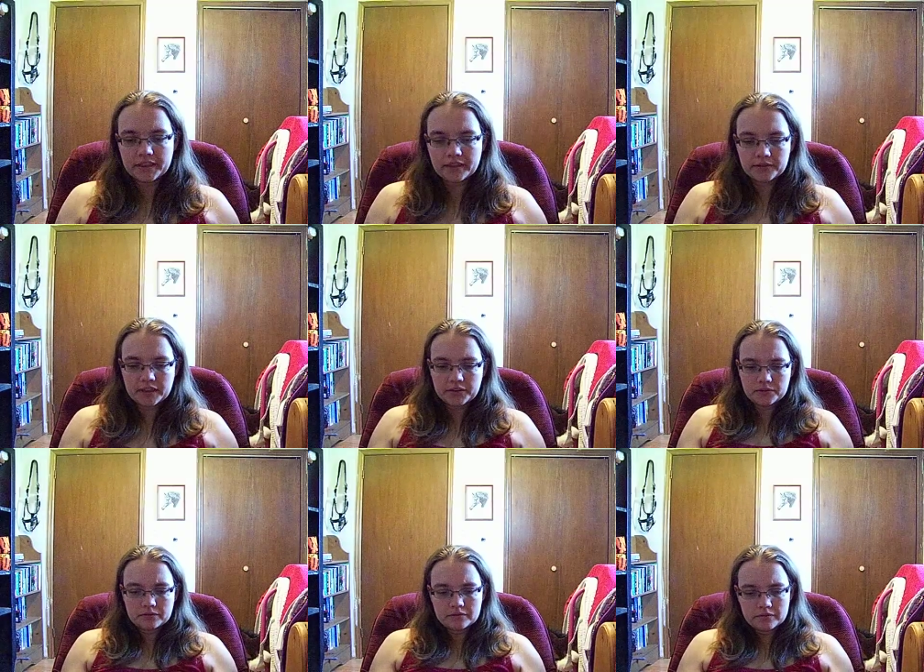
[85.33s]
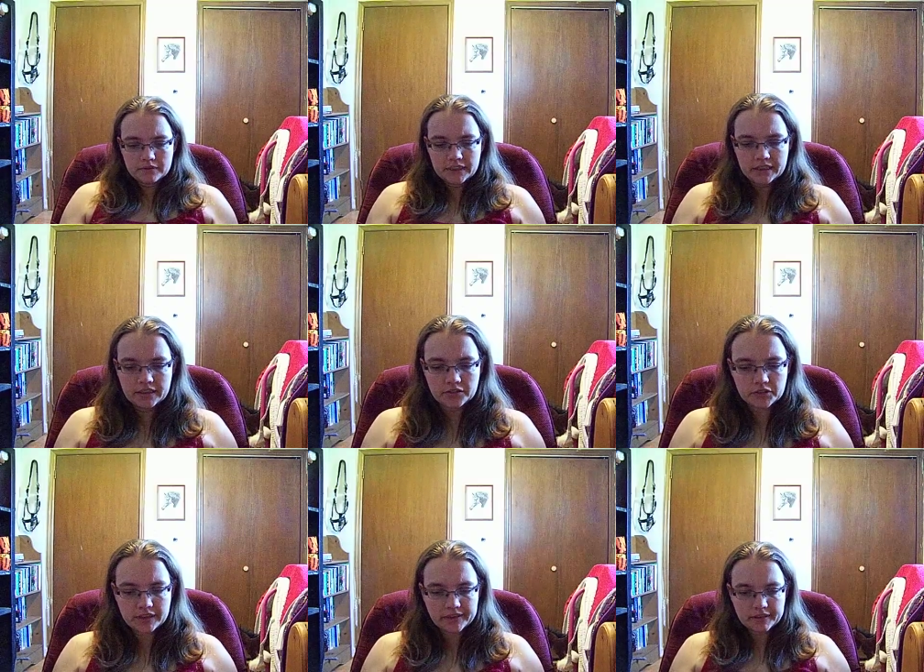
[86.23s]
cover. I don't really
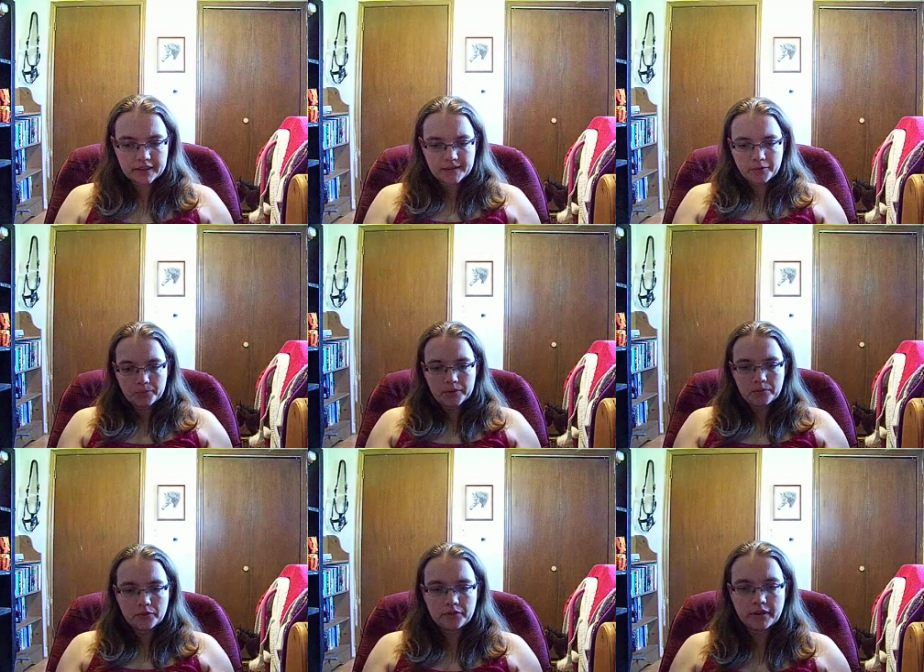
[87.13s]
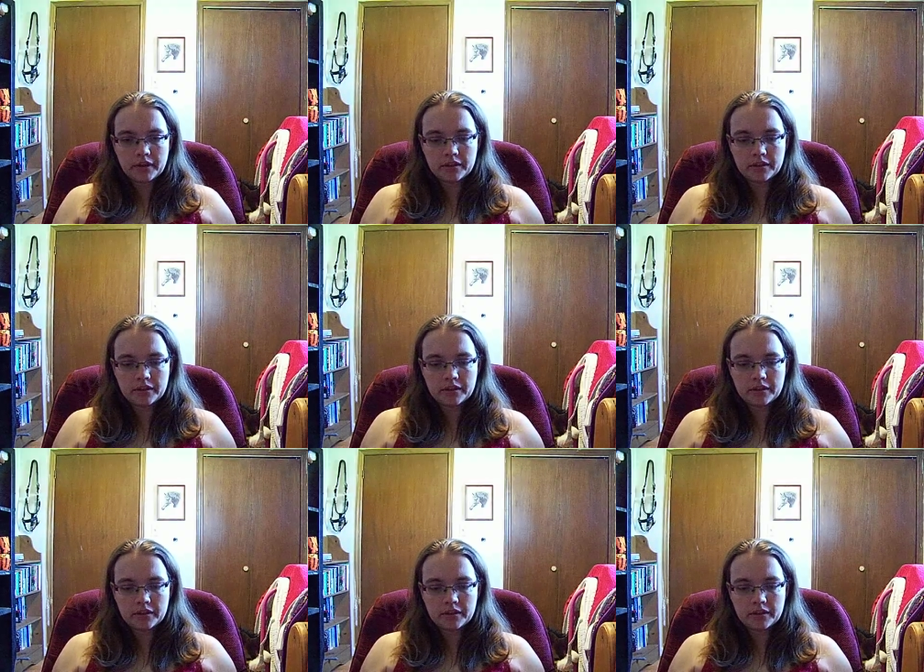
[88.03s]
understand the cover, but we'll see.